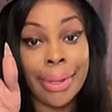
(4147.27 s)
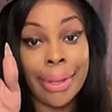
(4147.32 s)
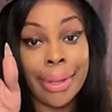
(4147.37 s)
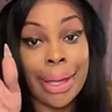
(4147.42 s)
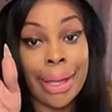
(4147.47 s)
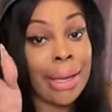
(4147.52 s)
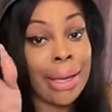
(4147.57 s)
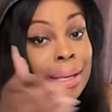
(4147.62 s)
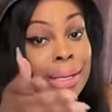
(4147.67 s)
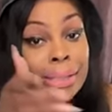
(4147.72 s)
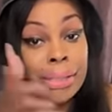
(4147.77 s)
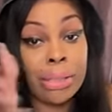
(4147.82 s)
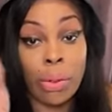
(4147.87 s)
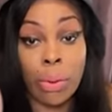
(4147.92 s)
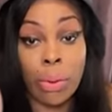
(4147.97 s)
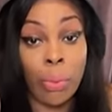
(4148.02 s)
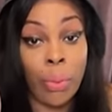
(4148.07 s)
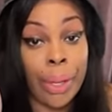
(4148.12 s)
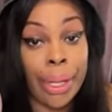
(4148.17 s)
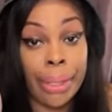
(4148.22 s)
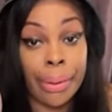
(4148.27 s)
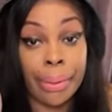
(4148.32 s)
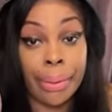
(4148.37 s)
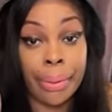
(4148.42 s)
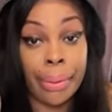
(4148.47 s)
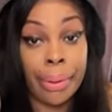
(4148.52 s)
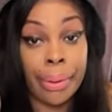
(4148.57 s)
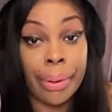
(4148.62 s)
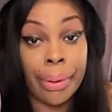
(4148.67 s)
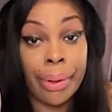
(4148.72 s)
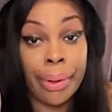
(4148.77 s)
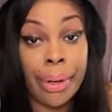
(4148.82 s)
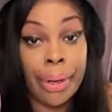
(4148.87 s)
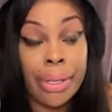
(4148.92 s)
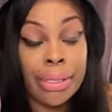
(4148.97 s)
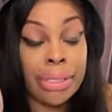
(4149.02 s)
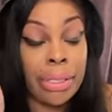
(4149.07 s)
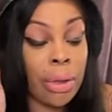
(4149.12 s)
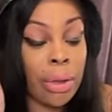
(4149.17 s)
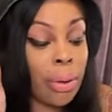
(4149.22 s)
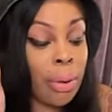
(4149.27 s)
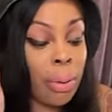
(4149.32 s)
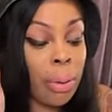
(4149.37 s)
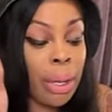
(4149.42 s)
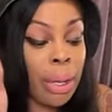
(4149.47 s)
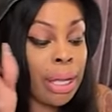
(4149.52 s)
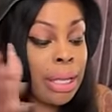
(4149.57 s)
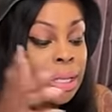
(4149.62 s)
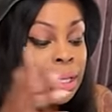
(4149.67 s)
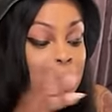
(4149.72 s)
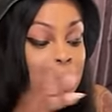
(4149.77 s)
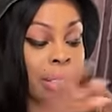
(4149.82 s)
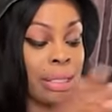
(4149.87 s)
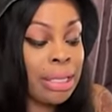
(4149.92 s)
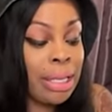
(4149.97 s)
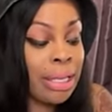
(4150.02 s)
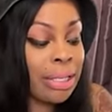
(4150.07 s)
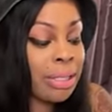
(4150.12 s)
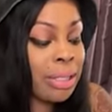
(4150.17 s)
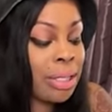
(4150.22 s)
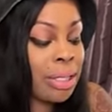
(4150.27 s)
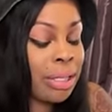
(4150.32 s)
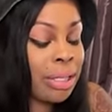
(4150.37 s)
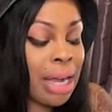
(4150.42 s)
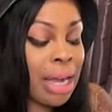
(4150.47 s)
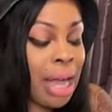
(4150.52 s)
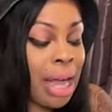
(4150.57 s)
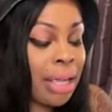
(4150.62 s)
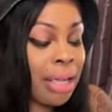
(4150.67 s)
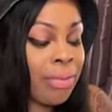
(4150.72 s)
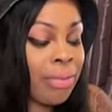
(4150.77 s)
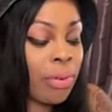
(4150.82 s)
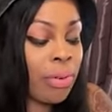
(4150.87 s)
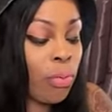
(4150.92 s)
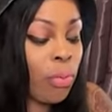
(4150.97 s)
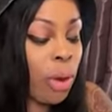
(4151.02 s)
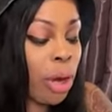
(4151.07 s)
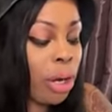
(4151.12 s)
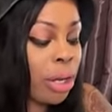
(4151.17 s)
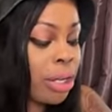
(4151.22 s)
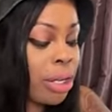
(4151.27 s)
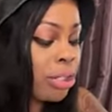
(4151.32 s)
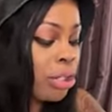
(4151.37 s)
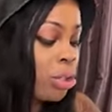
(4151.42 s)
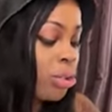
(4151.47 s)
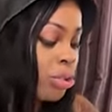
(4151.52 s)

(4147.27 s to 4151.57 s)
and he's on the wheel. So this could not even work because you